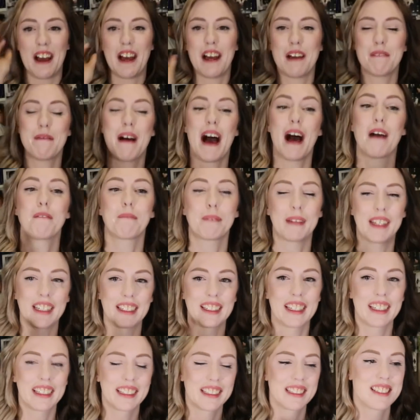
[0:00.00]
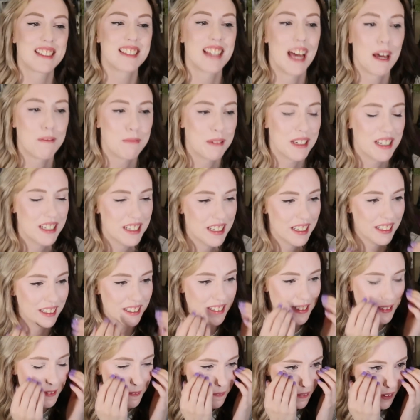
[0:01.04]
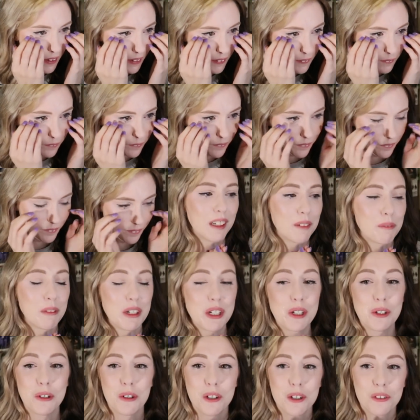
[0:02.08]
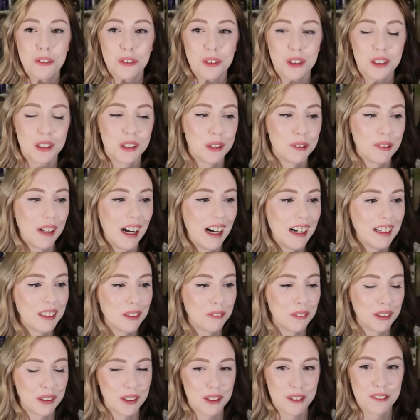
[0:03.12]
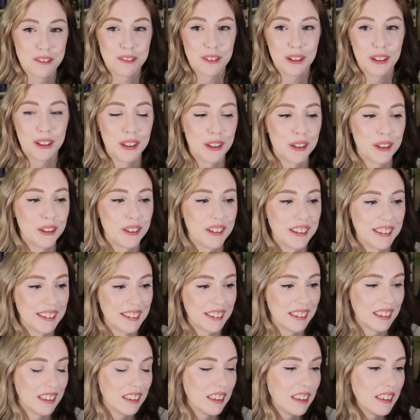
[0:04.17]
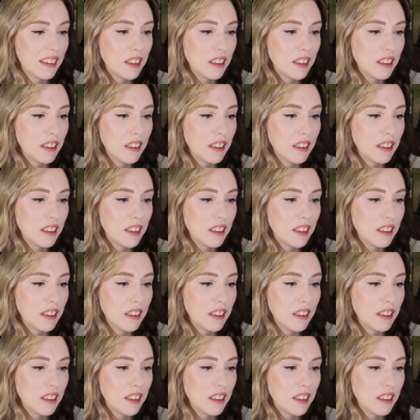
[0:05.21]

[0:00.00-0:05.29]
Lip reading: I'm happy, this is happy tears. And we talked for a little while and we got a photo, and